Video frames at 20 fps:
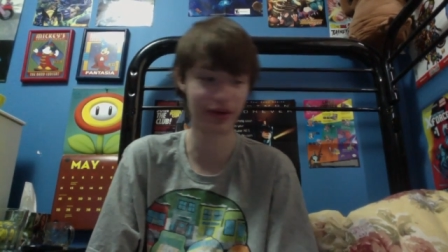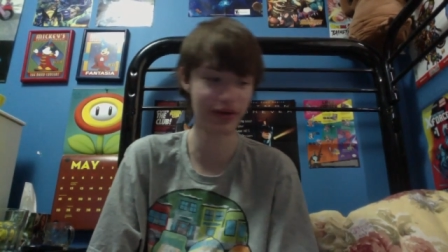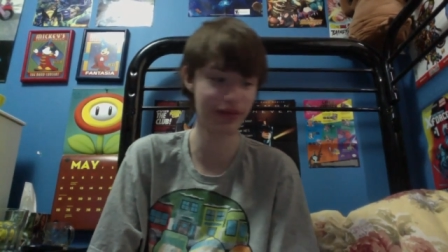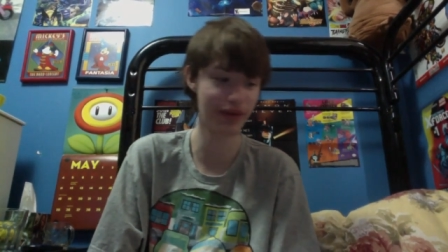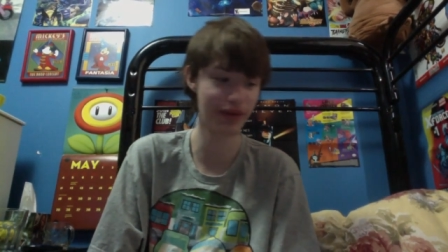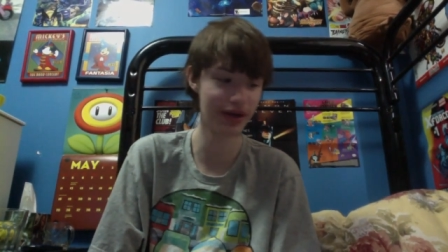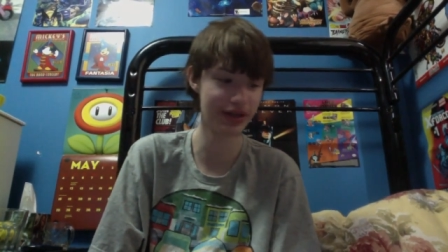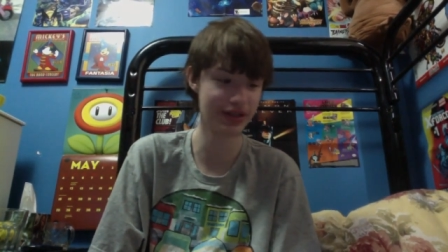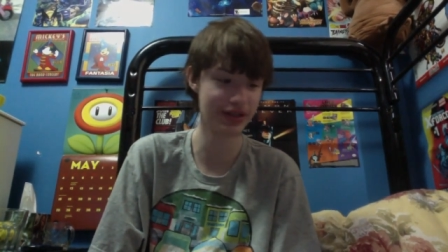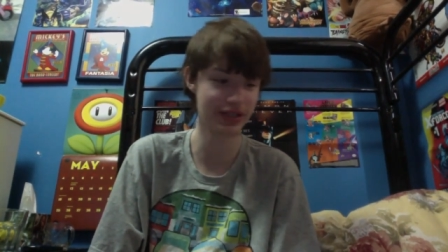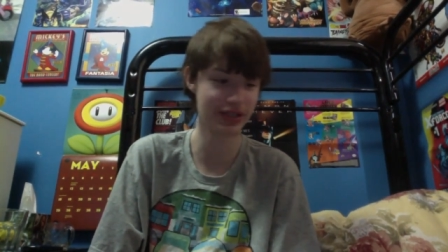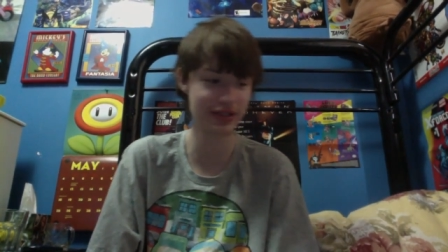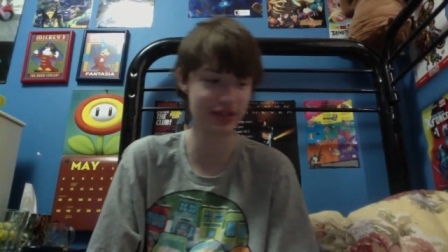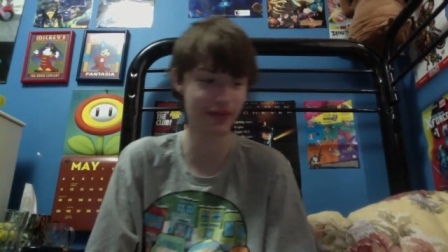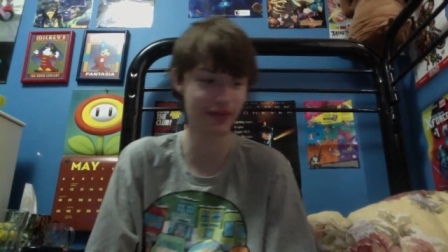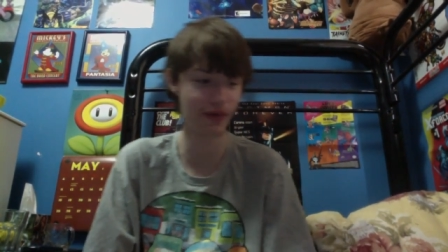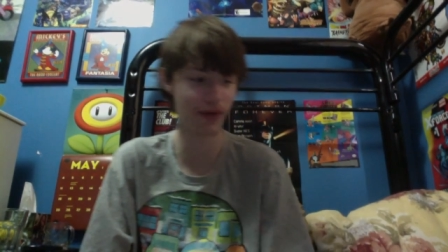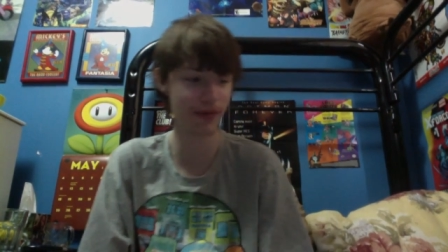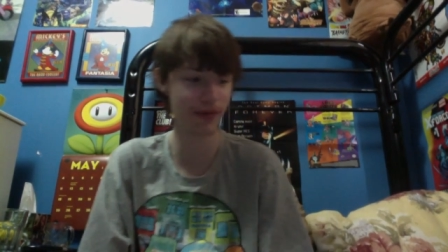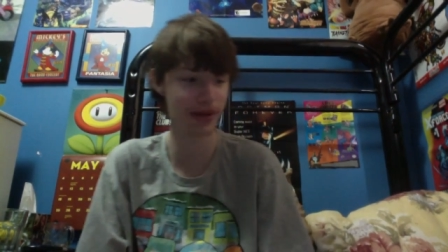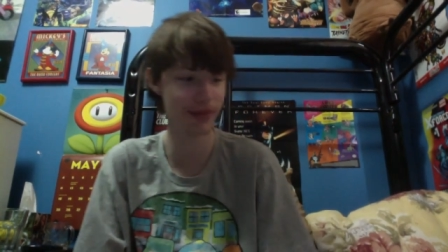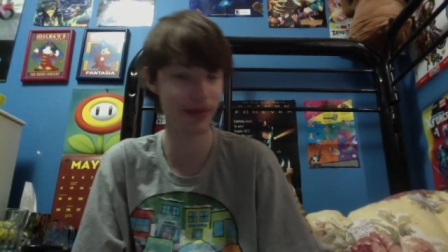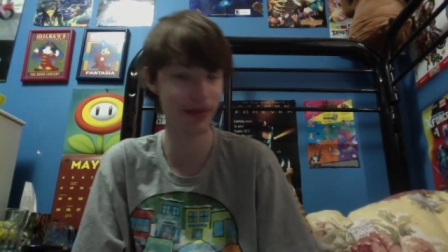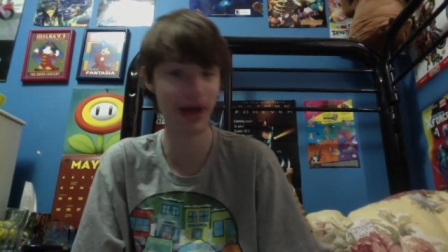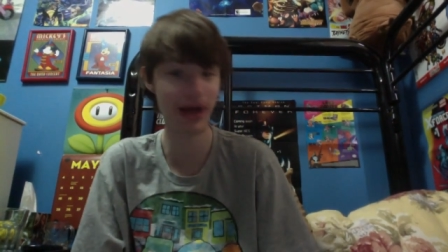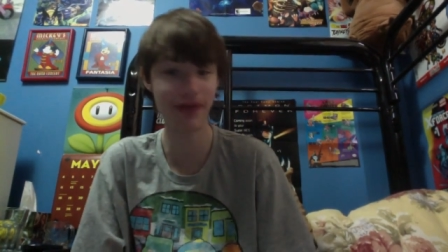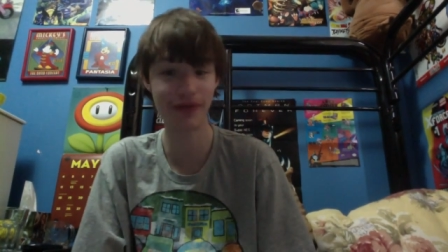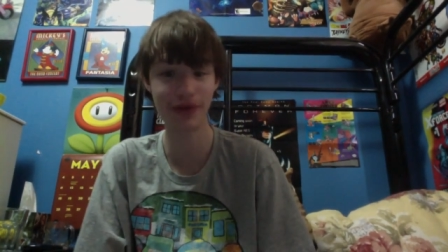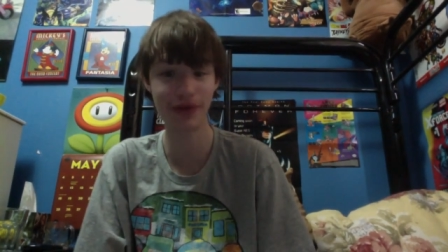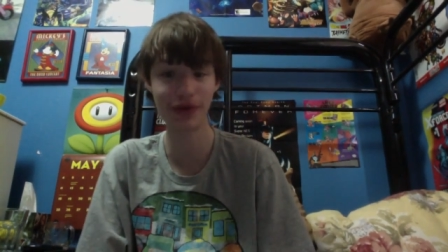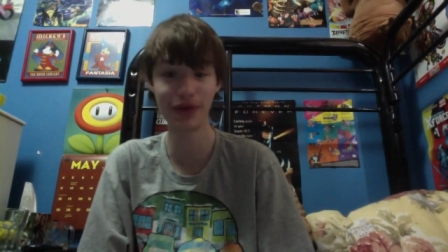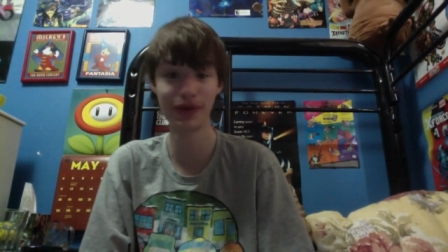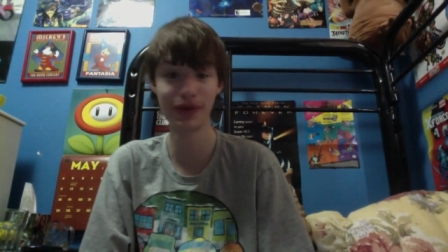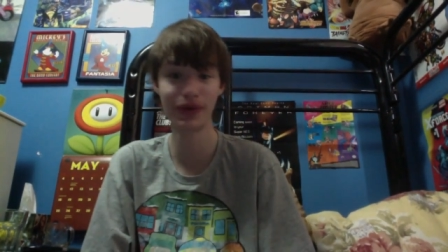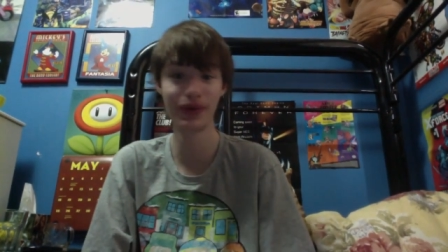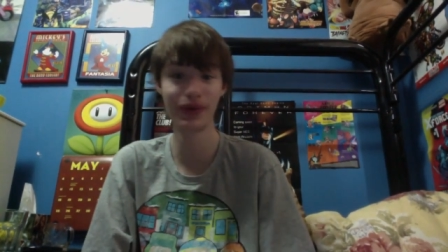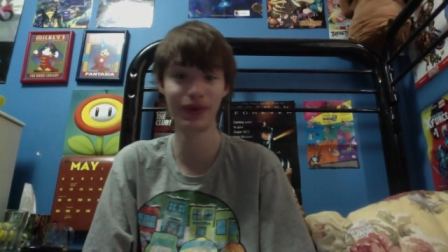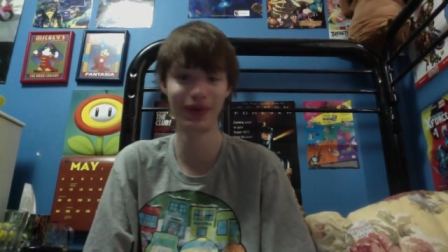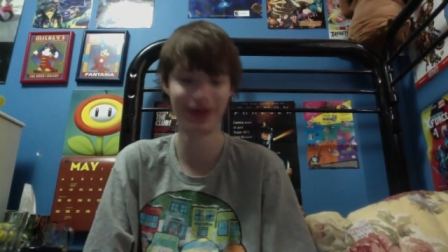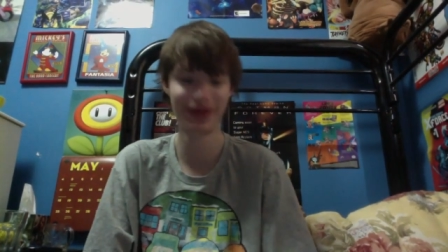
buddy 64-bit Matthew.